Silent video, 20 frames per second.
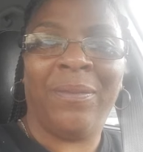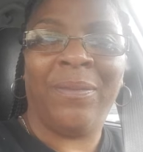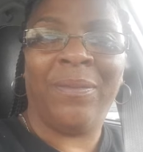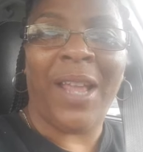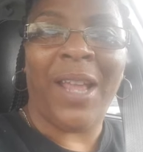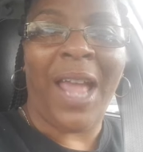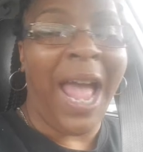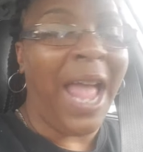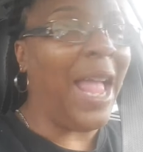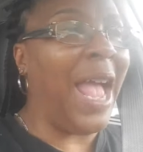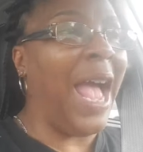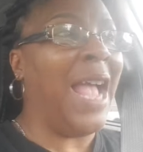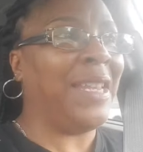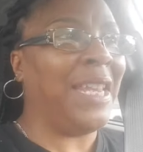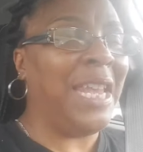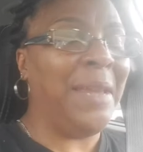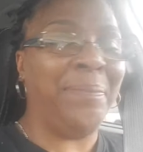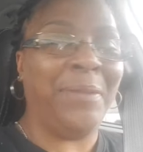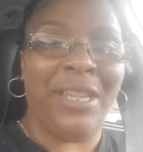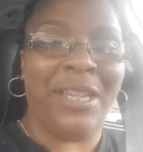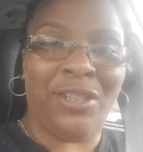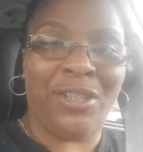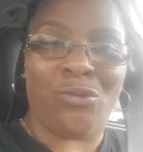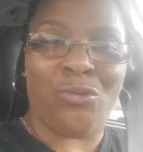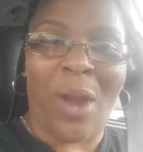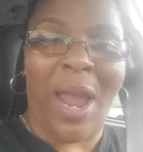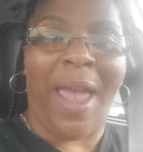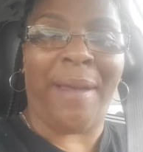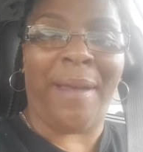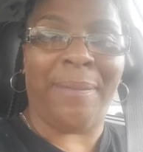I keep this
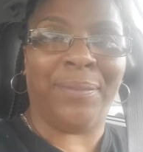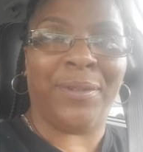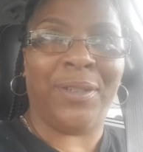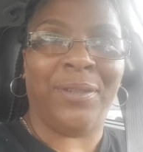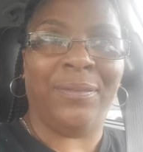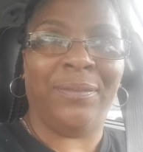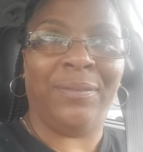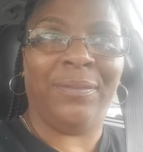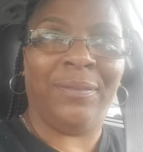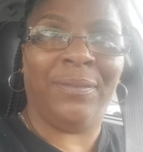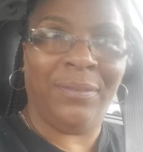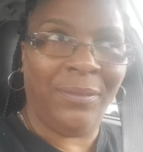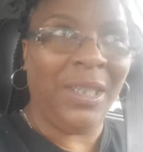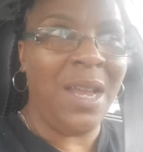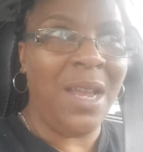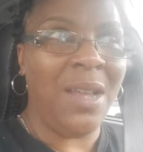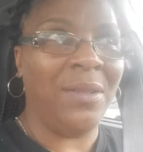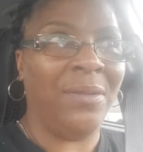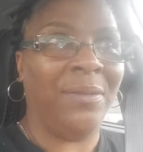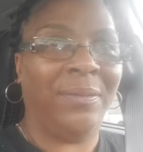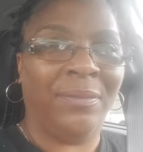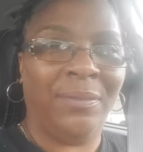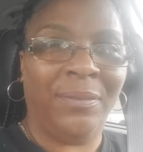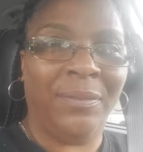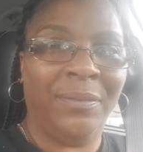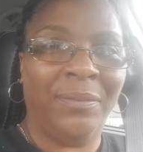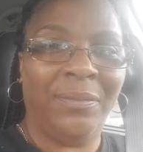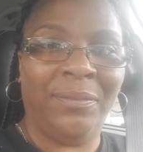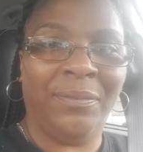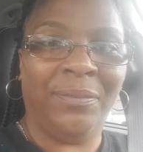strapped. Yeah.
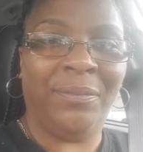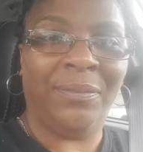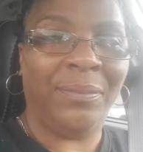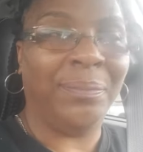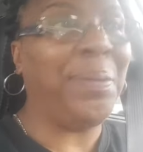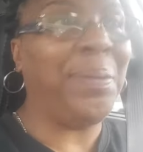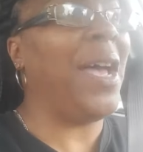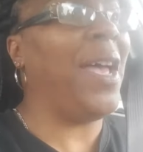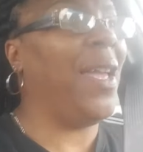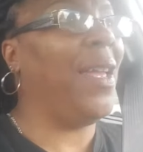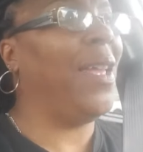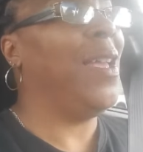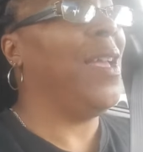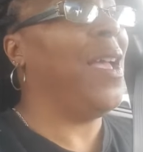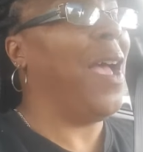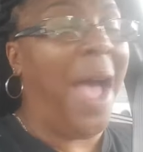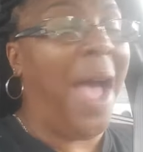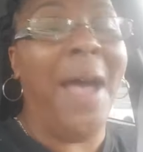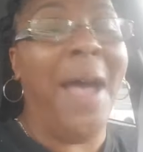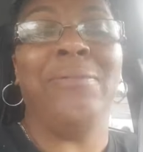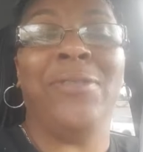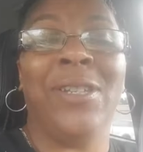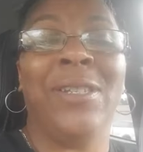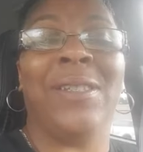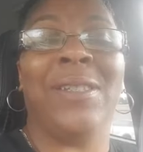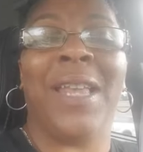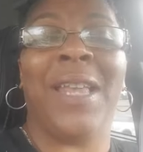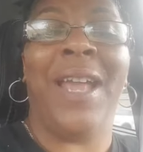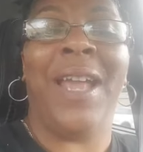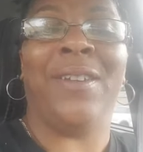But I'm just
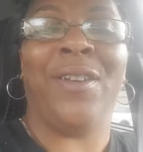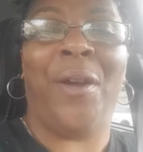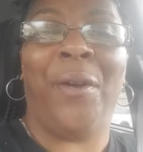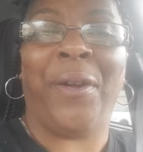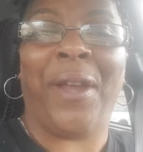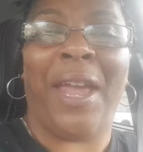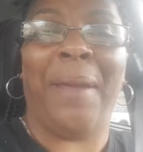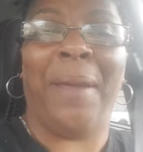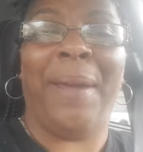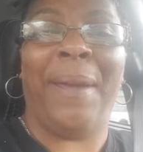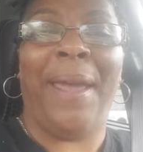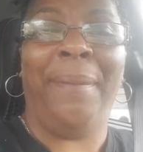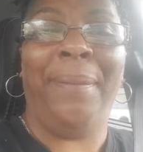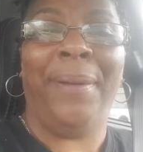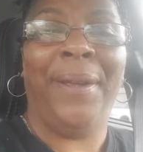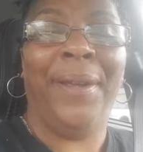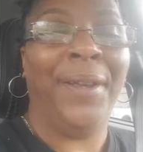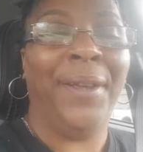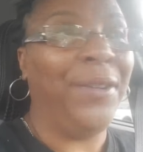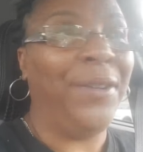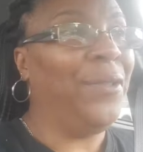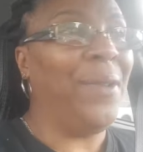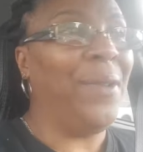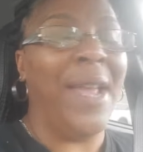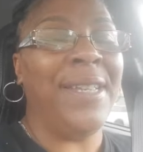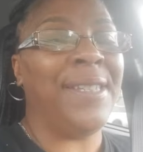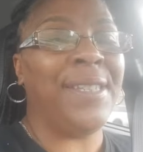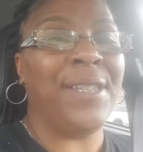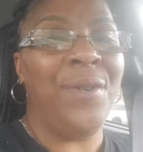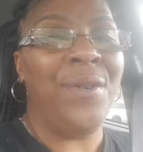saying, okay, baby, you ain't
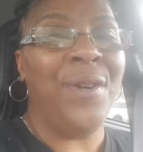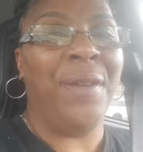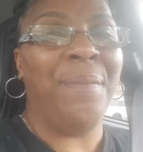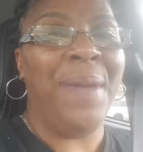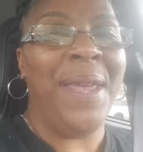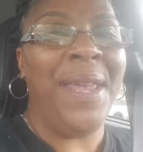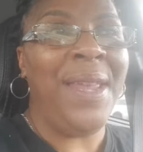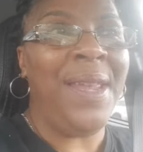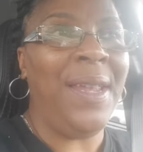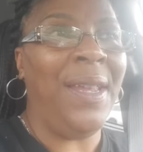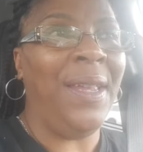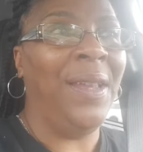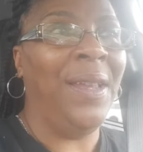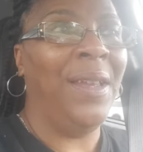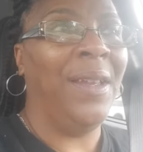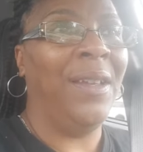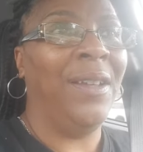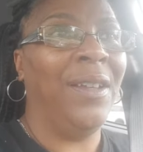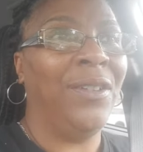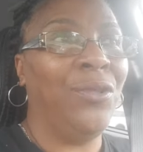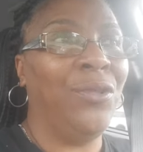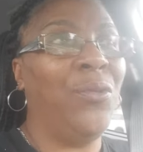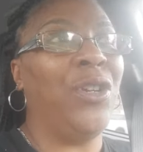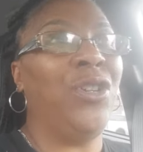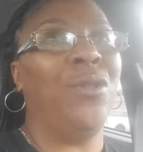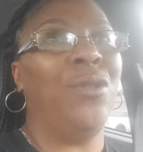suing me. When you